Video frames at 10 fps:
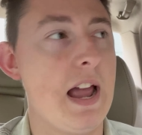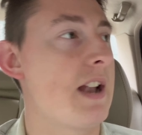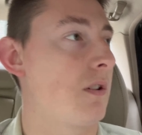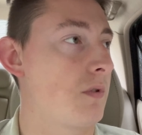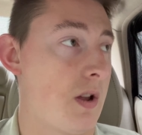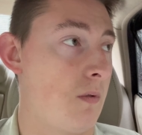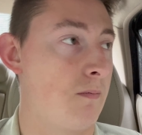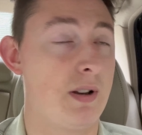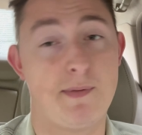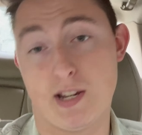I don't know,
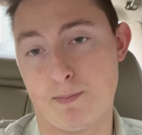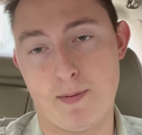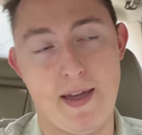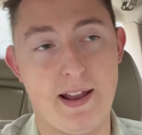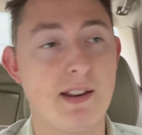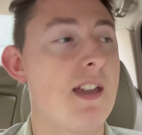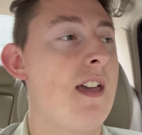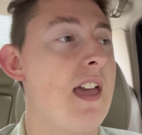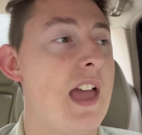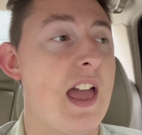but it makes me mad.
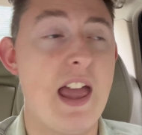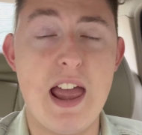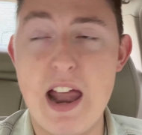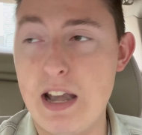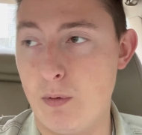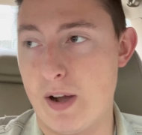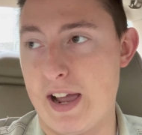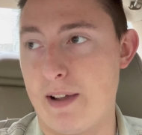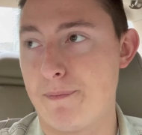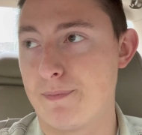
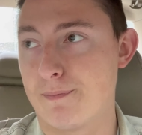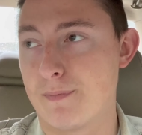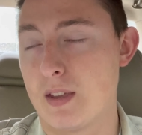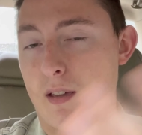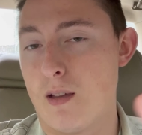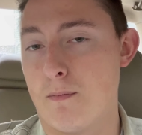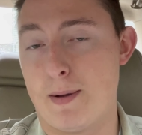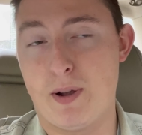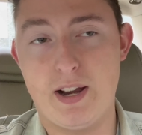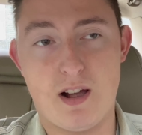Anyway, my
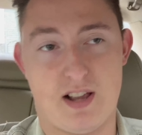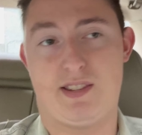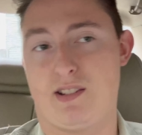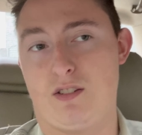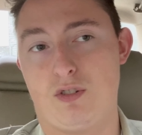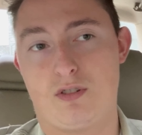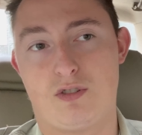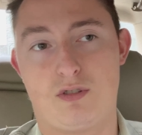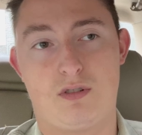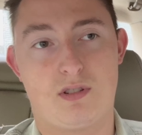buddy Austin
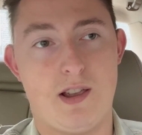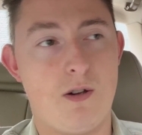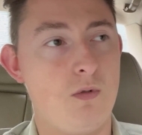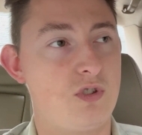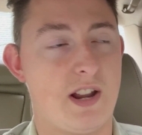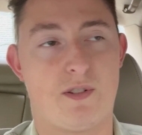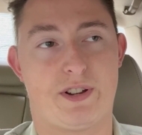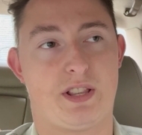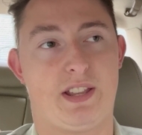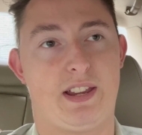so
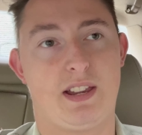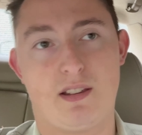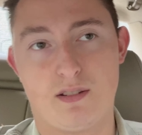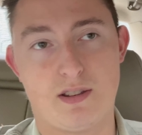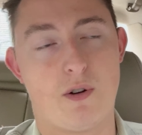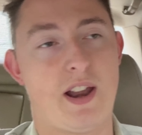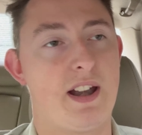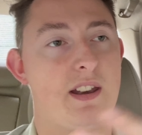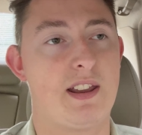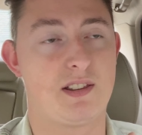generously
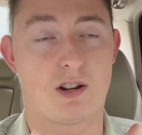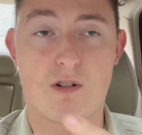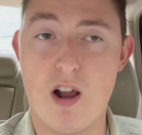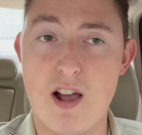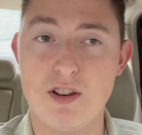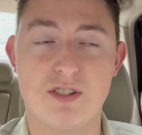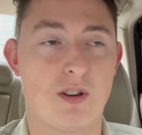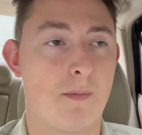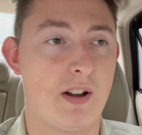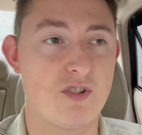donated his garage, so
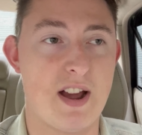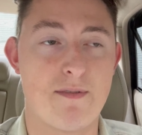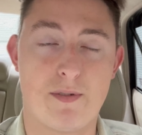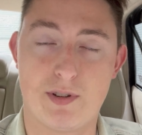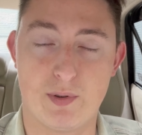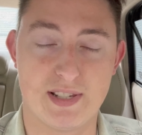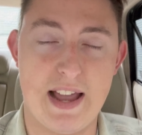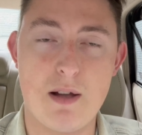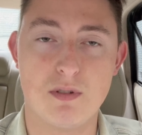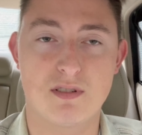I'm gonna drive over to his
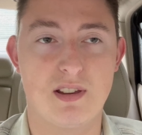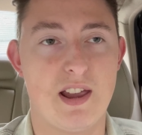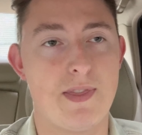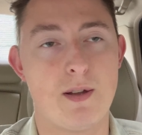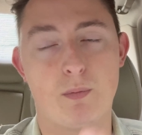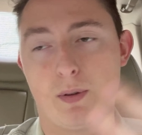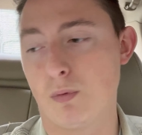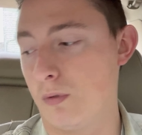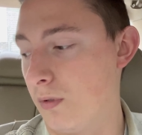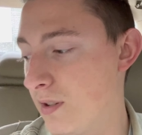house and then we
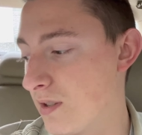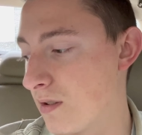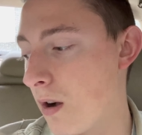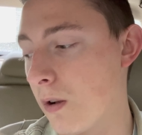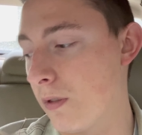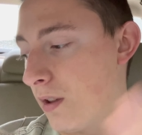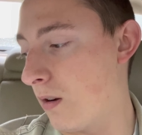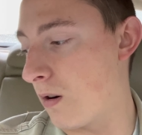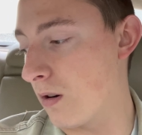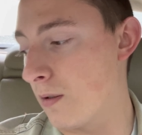will install the
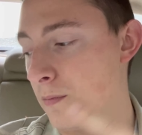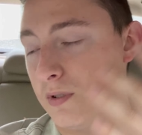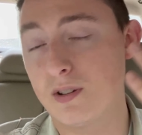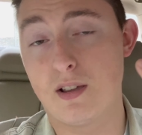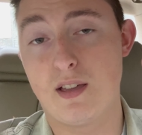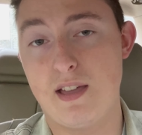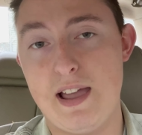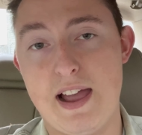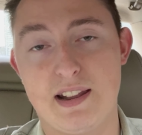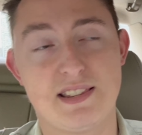arms
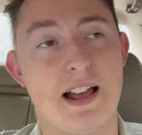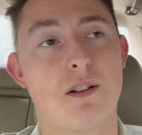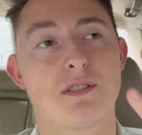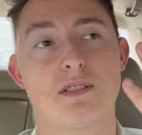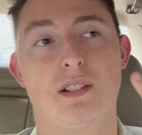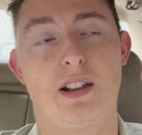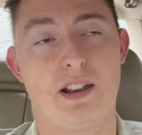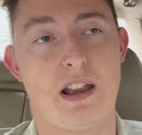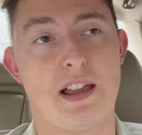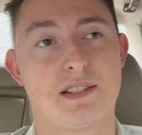at his house in
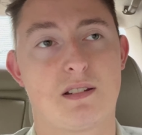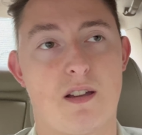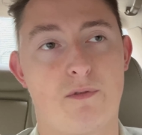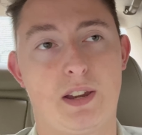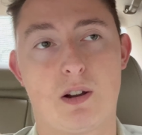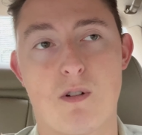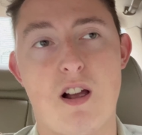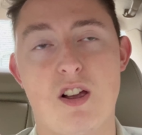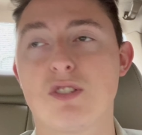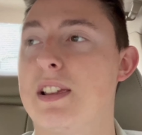a nice comfy
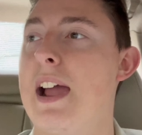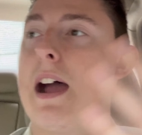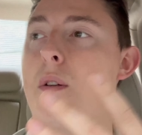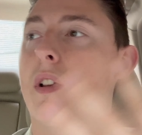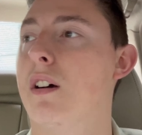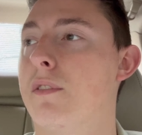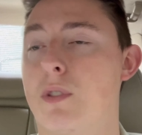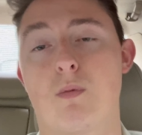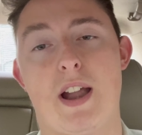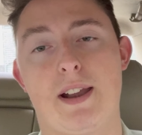garage out of
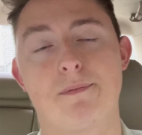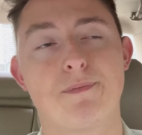the rain.